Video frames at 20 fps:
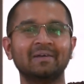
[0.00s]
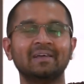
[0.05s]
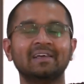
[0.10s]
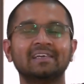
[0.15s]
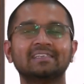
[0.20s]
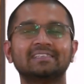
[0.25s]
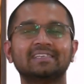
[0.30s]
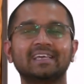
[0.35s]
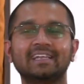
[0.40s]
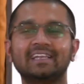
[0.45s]

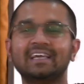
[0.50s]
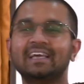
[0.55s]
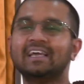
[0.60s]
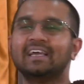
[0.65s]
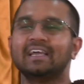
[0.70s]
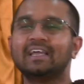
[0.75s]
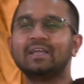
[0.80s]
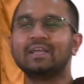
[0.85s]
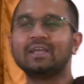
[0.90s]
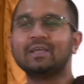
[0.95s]
said,
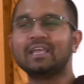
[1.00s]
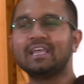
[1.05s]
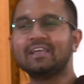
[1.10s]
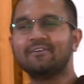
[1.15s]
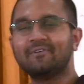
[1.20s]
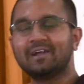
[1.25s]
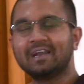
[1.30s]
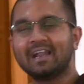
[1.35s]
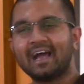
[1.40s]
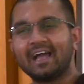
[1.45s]
even
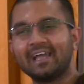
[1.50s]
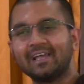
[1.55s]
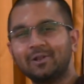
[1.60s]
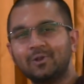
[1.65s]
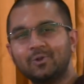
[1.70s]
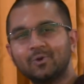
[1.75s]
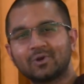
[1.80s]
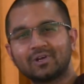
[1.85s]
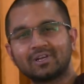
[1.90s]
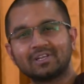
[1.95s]
I
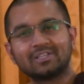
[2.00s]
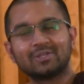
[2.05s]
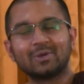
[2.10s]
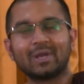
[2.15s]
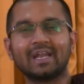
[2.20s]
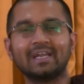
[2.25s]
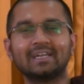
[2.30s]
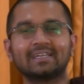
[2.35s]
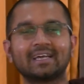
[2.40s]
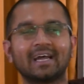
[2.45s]
look the
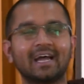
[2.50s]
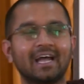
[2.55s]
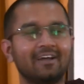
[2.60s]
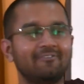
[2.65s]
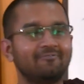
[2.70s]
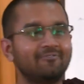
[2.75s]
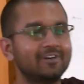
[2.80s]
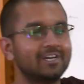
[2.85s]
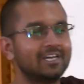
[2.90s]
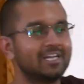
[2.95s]

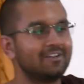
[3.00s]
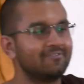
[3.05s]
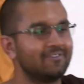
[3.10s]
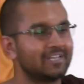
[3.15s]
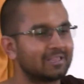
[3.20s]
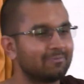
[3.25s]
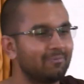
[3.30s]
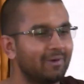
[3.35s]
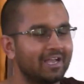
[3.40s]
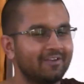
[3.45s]
entire world
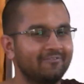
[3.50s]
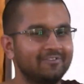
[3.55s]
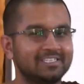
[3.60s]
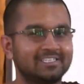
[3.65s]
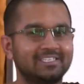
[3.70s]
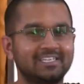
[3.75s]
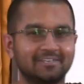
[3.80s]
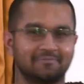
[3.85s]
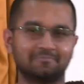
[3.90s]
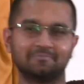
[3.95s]
with my
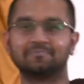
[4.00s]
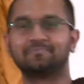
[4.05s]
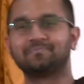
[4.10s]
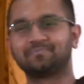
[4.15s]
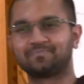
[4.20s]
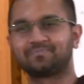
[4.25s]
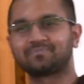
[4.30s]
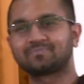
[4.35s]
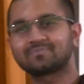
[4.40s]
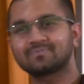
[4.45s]

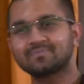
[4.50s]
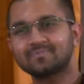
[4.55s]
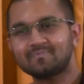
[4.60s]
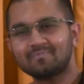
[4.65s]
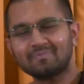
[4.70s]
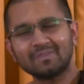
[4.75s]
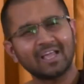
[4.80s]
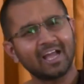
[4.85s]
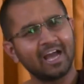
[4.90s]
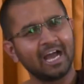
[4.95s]
wisdom,
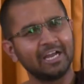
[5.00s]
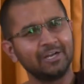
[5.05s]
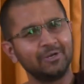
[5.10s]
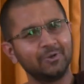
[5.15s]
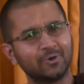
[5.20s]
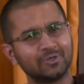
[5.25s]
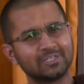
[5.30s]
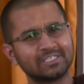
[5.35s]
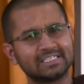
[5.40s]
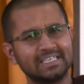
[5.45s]
I
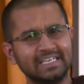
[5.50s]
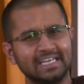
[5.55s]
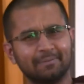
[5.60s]
don't see a